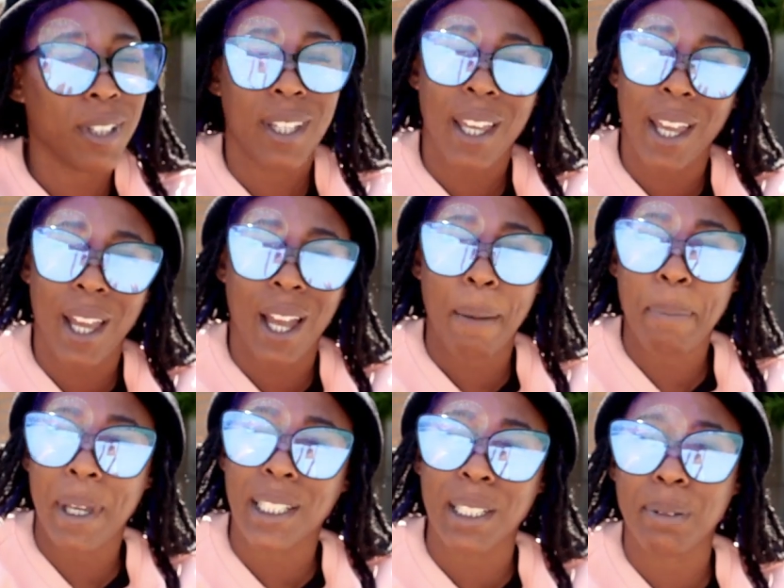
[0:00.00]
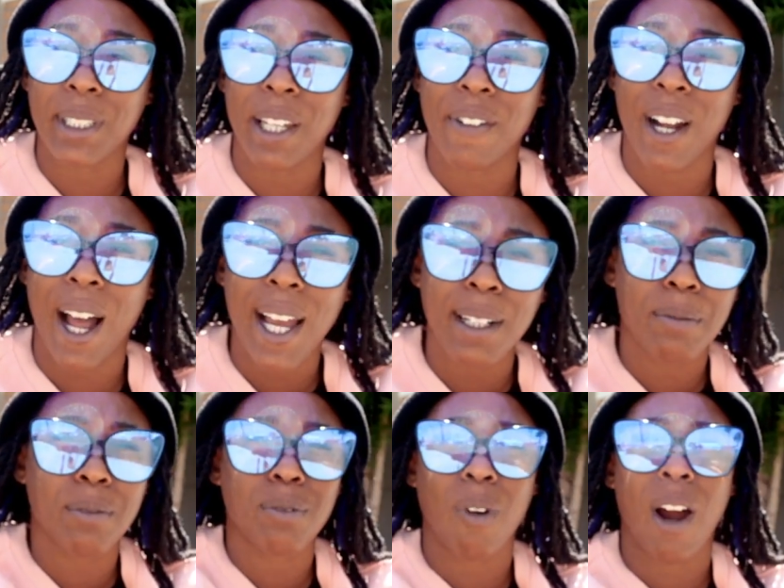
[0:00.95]
yeah i picked up seven
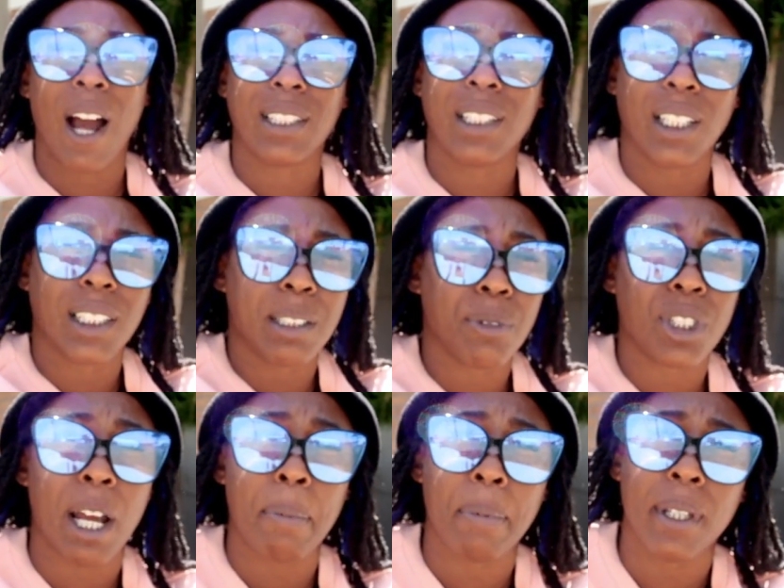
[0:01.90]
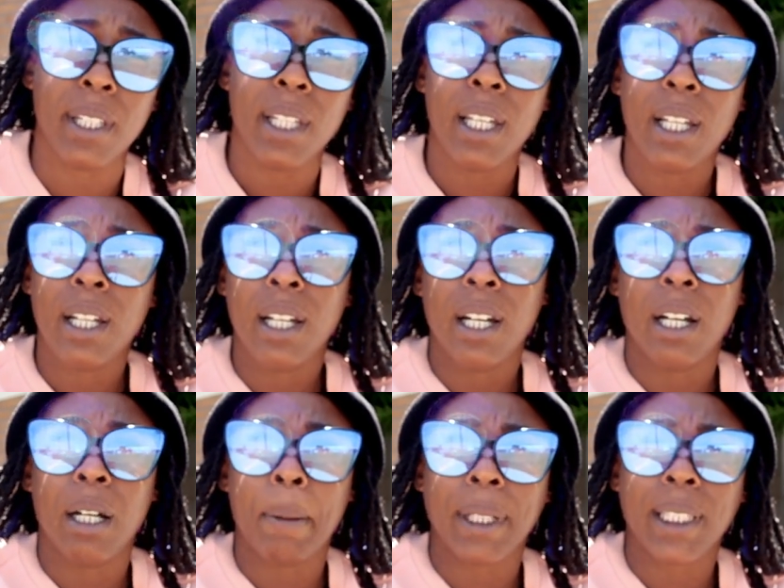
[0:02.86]
items while i took them shopping
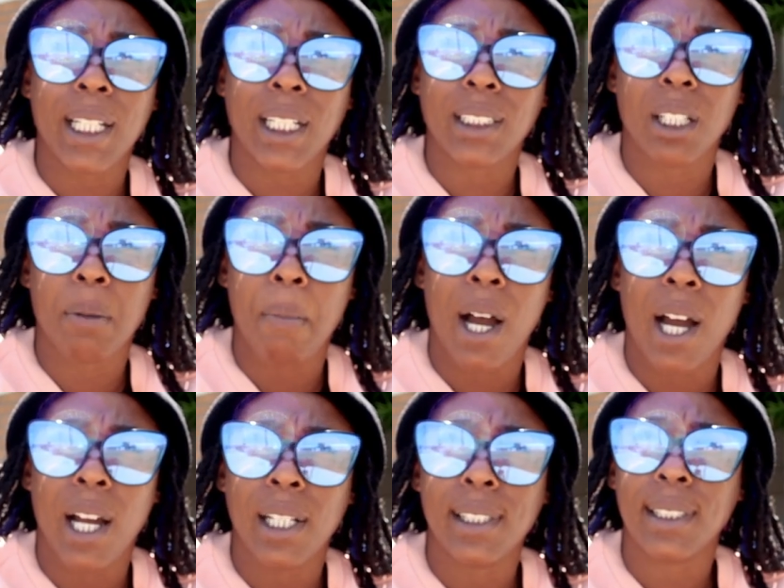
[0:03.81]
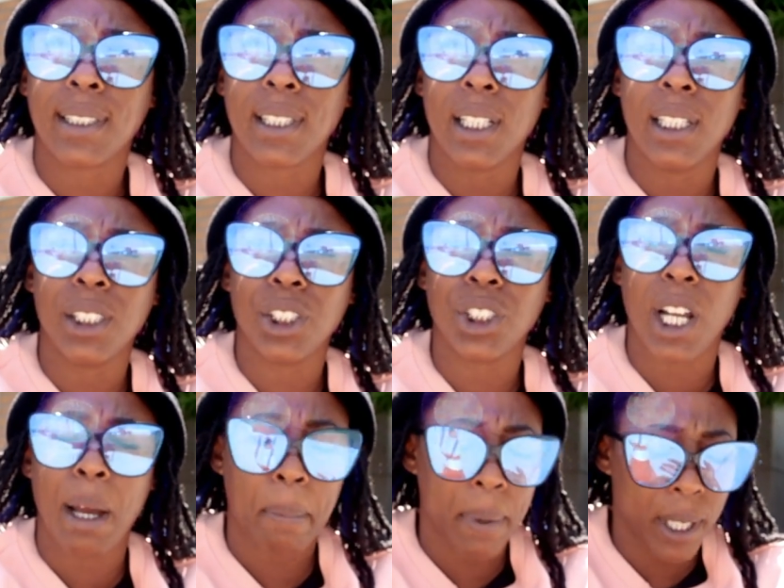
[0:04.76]
um, i think i took my son
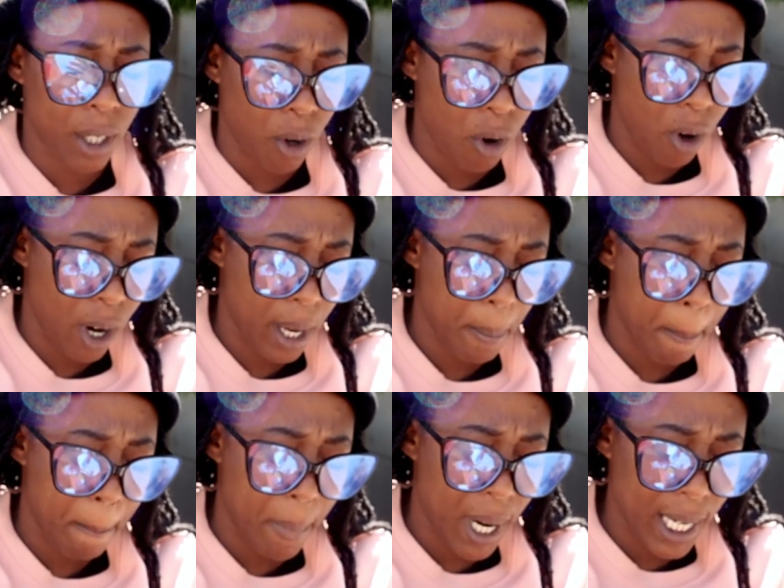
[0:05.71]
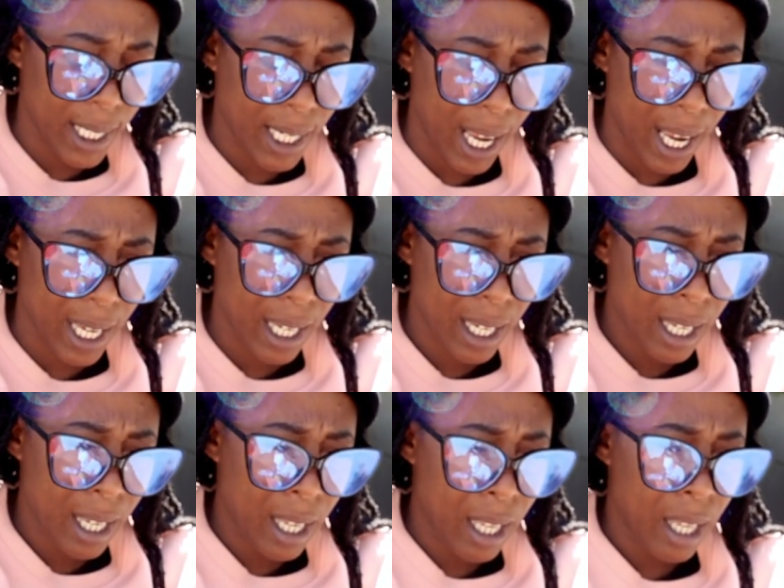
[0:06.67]
shopping on monday
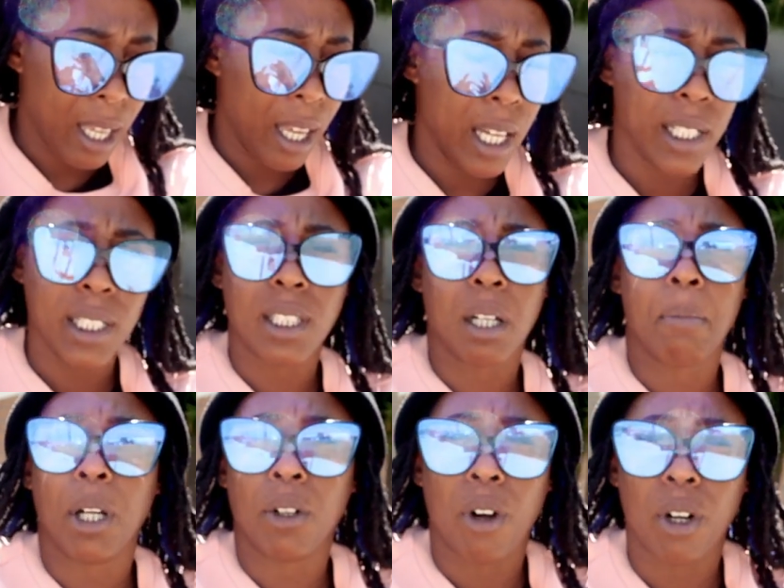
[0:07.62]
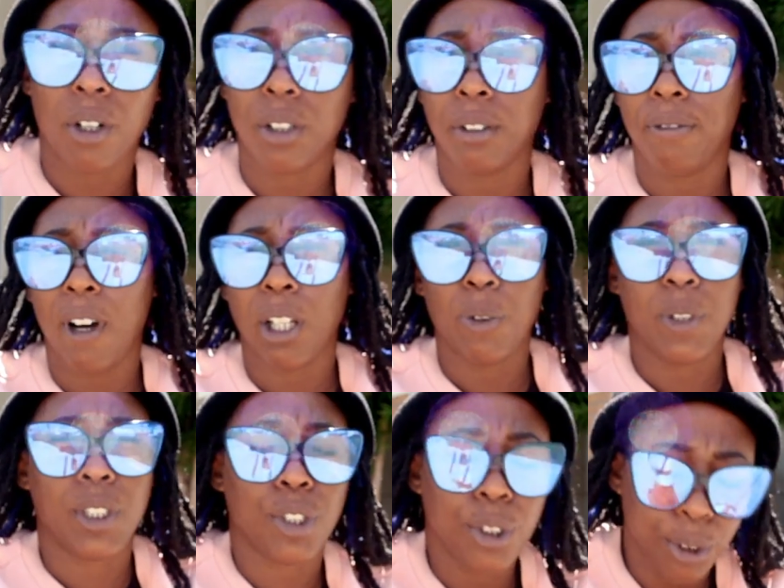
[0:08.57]
and then took my daughter the
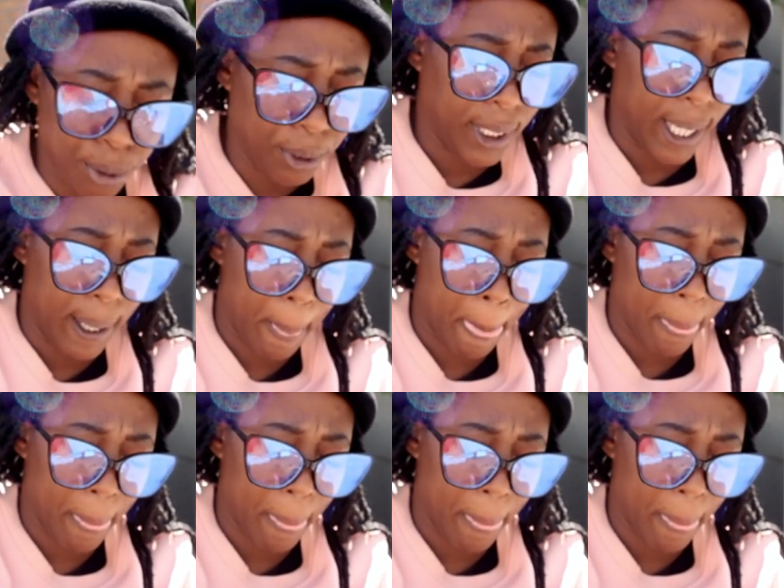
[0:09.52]
following Tuesday.